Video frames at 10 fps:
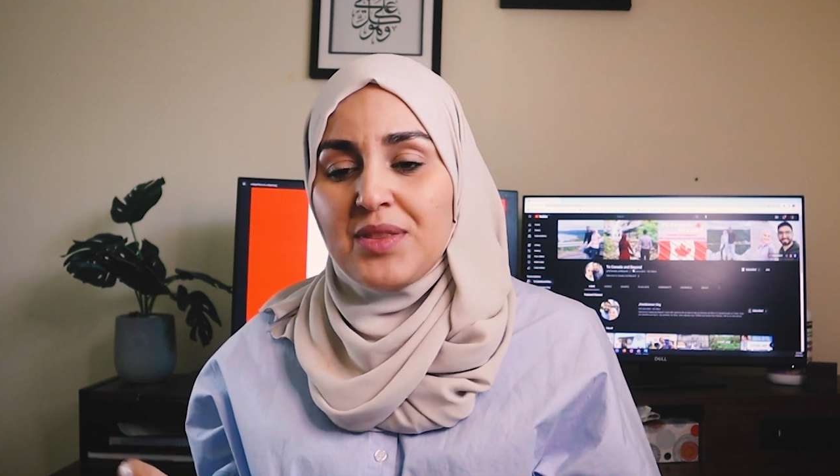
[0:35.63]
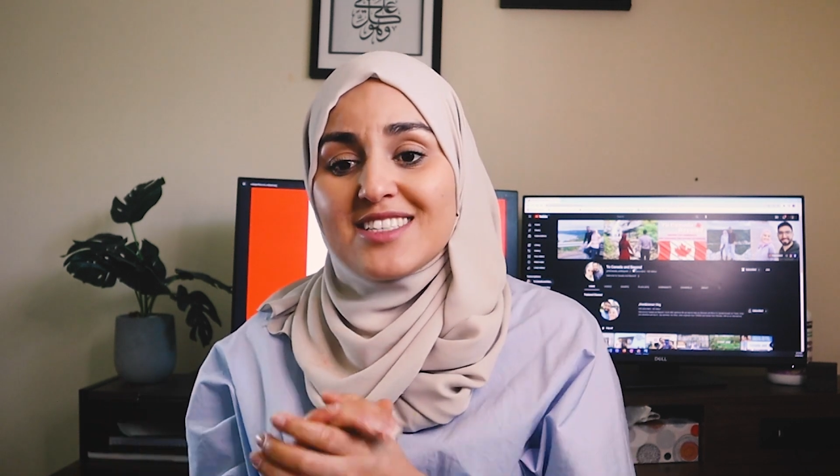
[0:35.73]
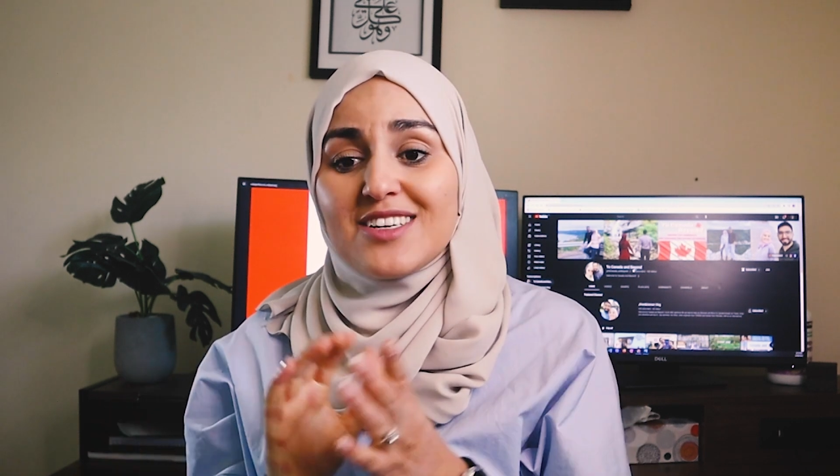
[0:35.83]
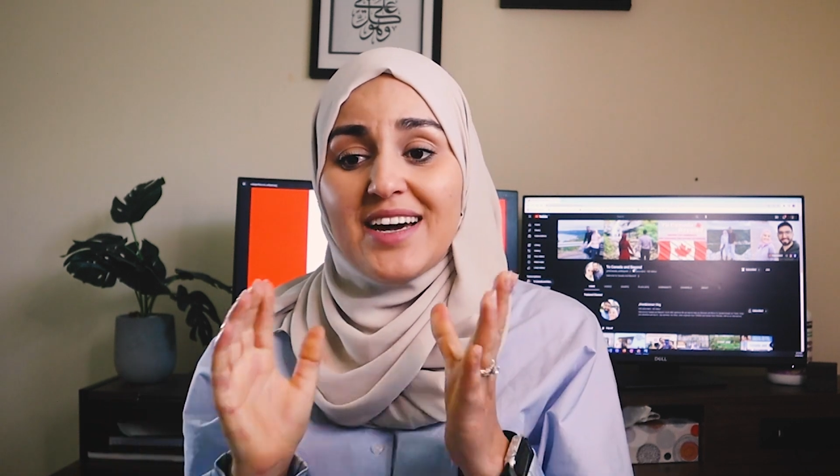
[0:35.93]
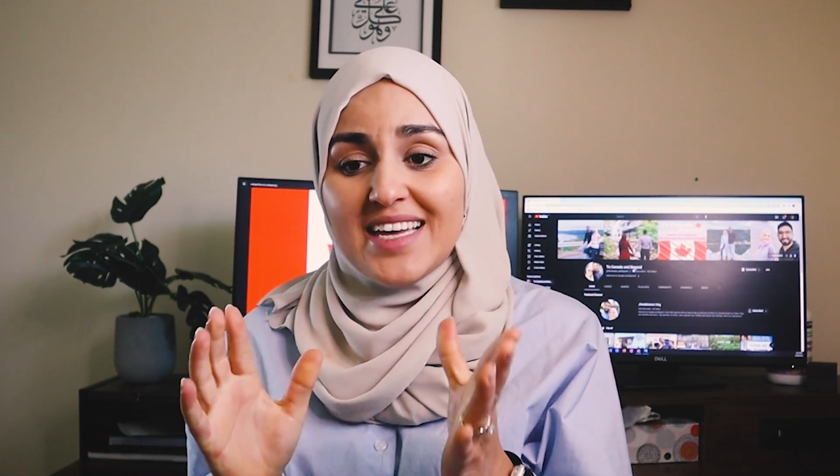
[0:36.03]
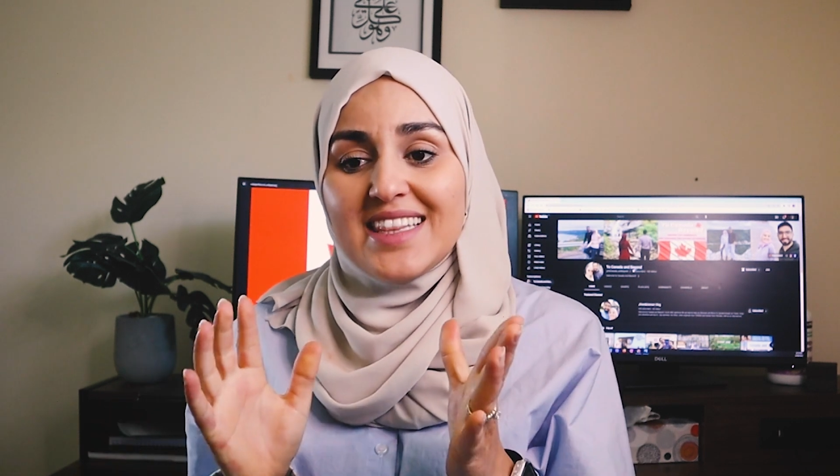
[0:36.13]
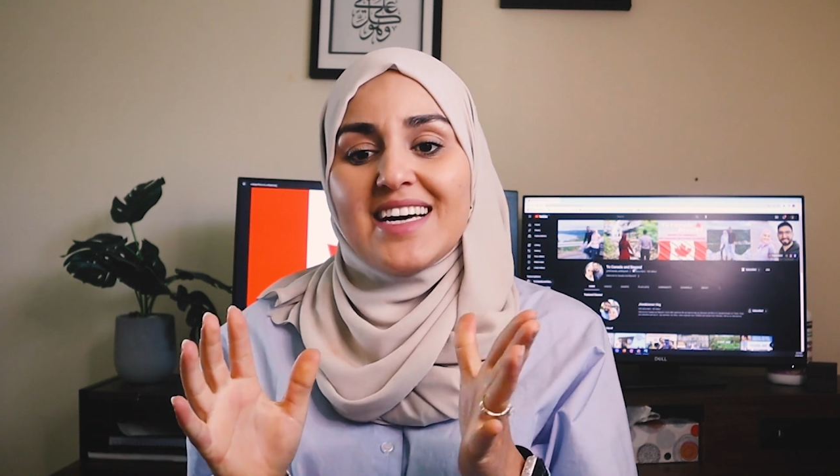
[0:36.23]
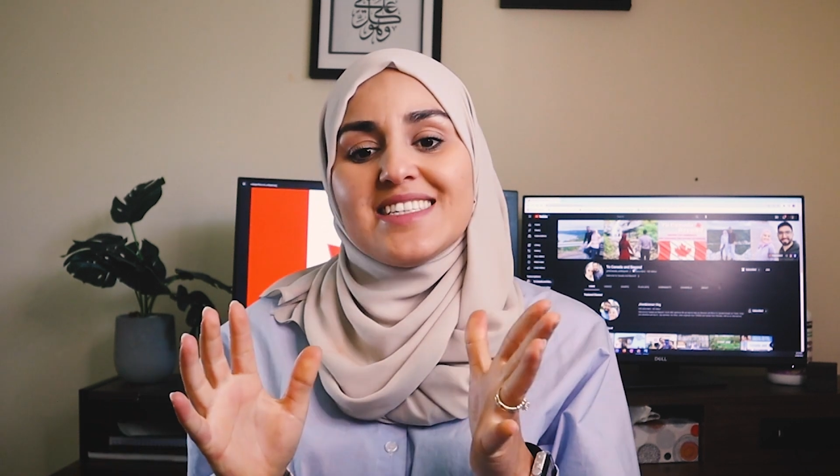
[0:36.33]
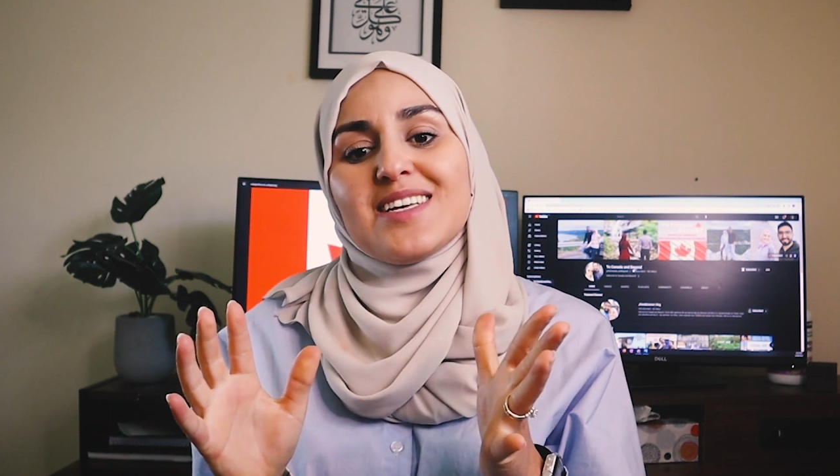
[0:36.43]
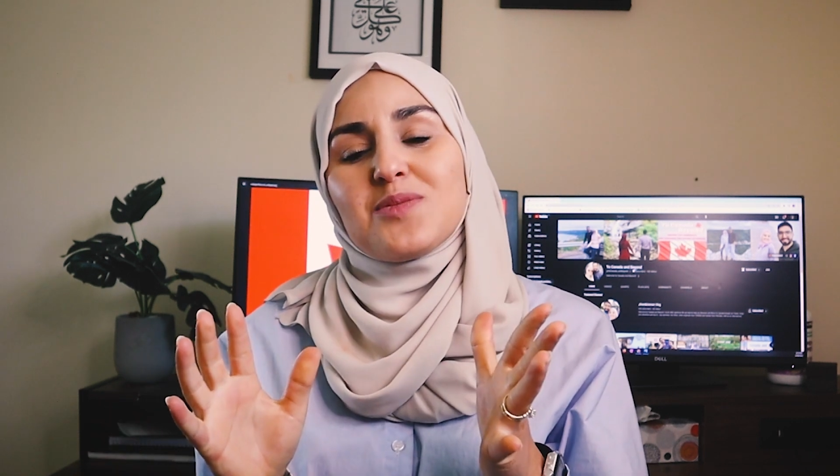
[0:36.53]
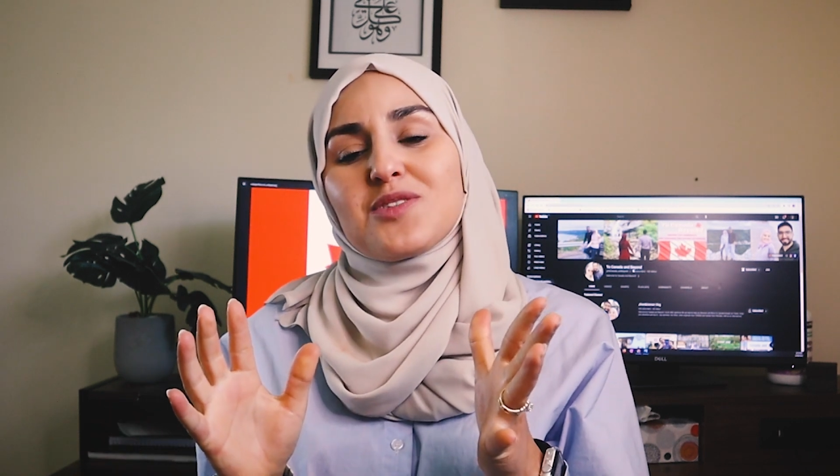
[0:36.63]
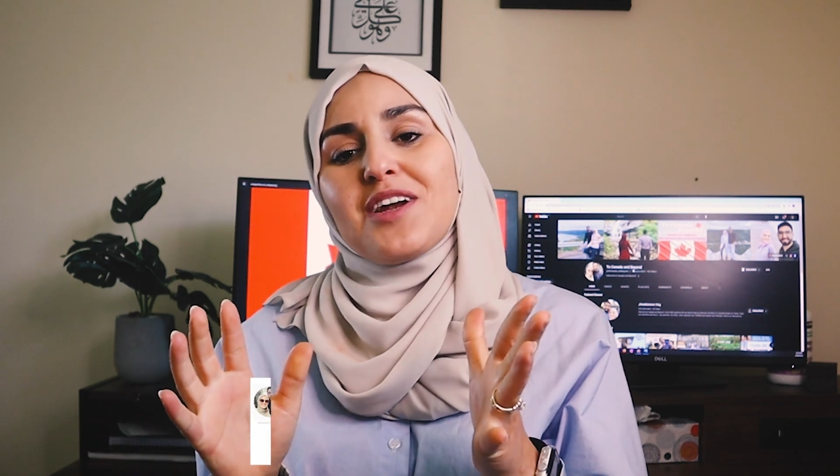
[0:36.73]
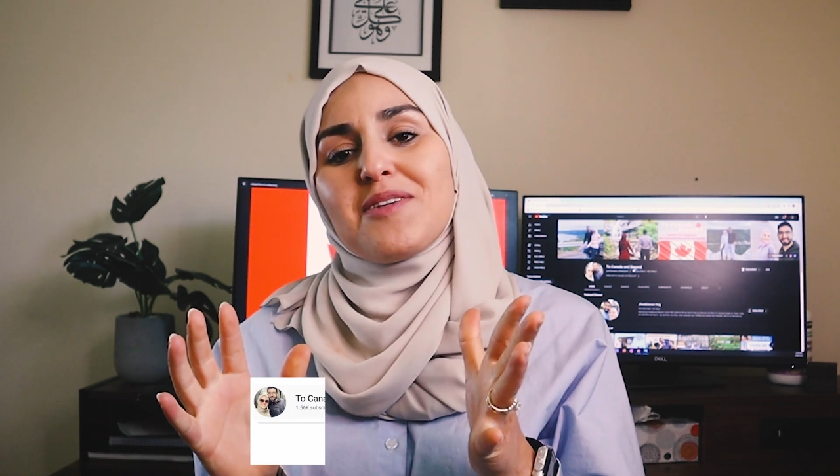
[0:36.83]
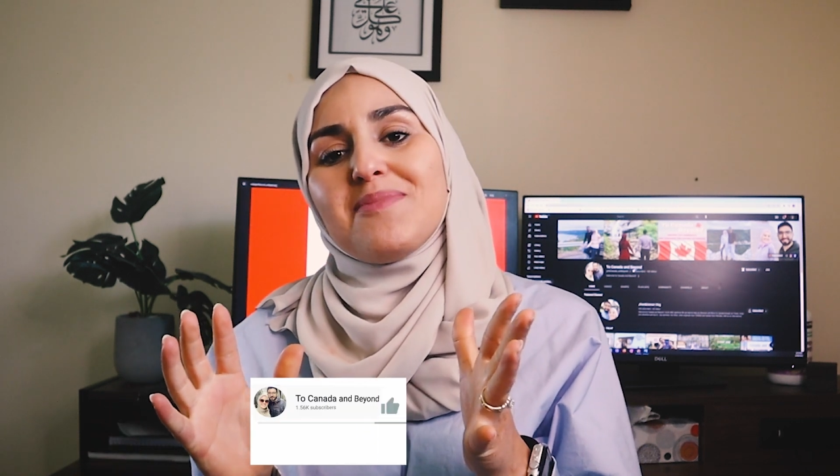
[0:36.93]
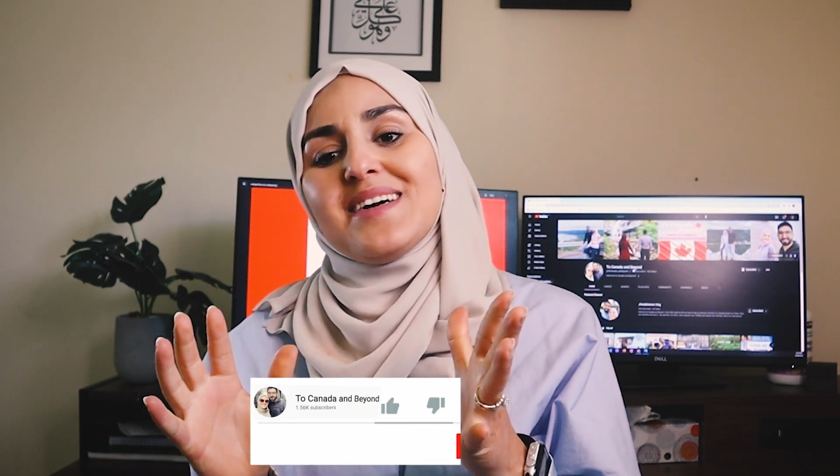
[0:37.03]
So hit that
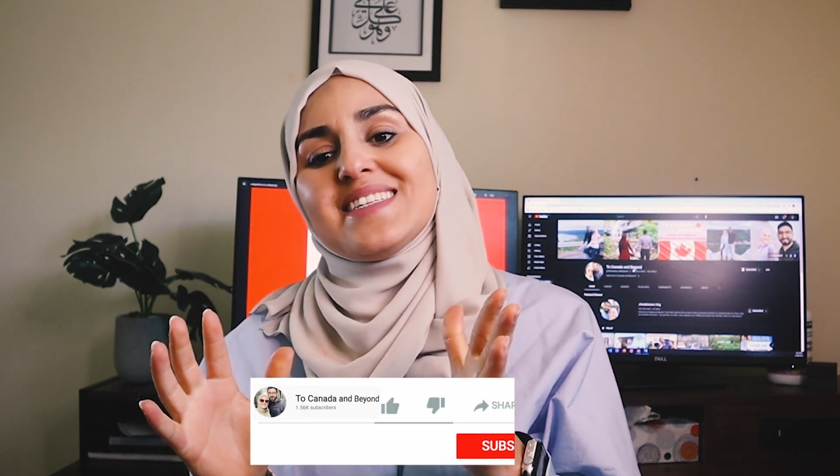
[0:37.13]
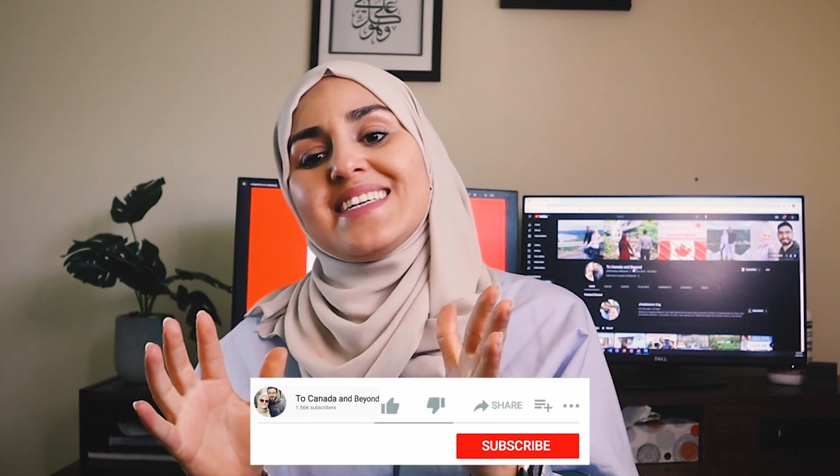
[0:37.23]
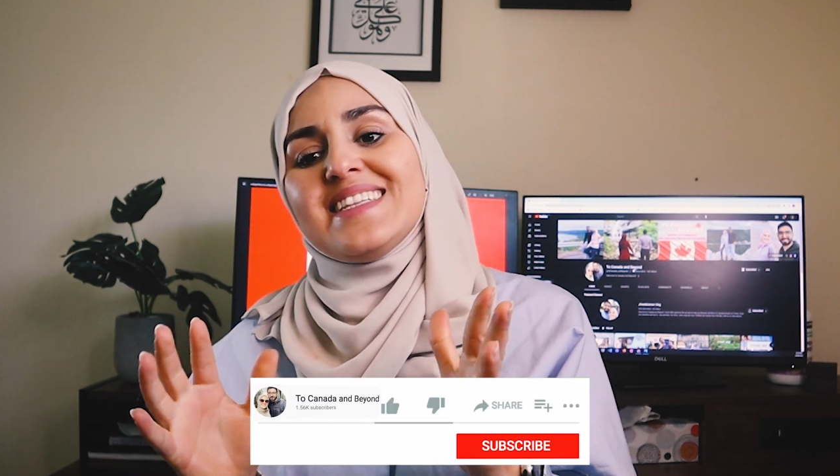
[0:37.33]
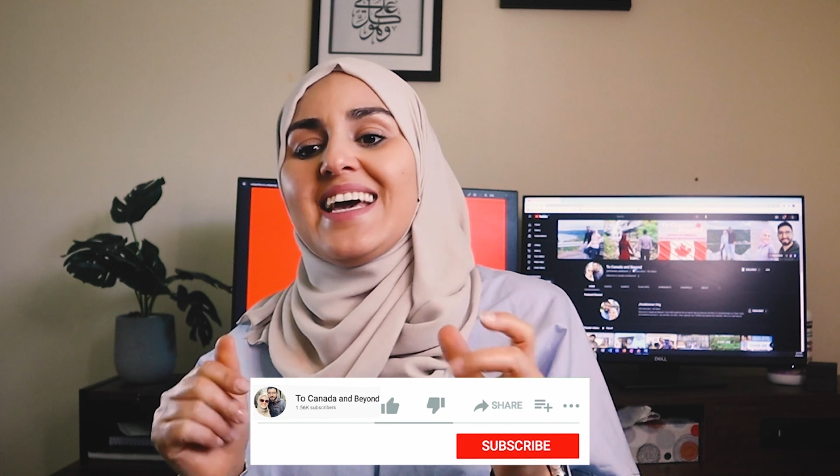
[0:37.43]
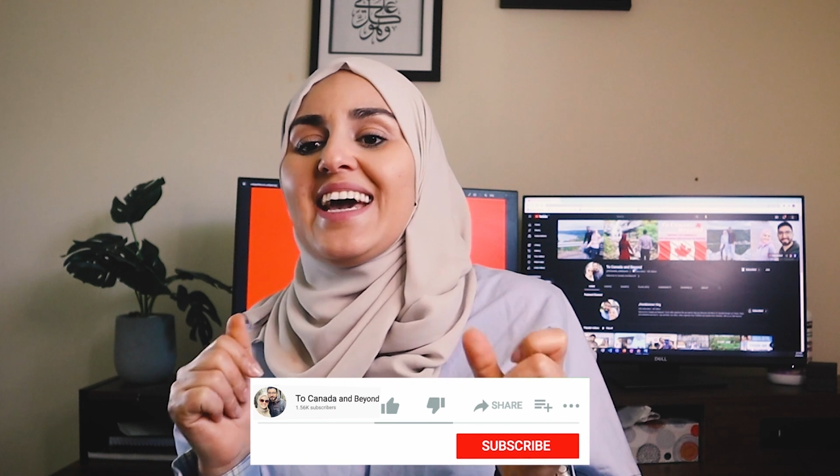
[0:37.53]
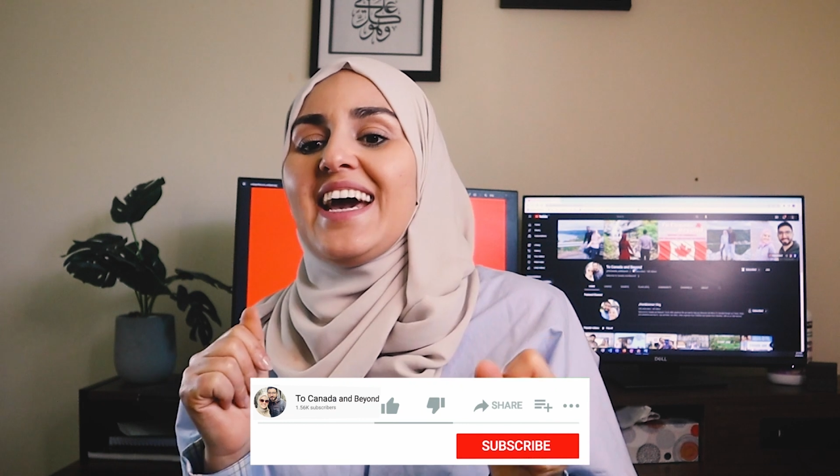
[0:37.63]
subscribe button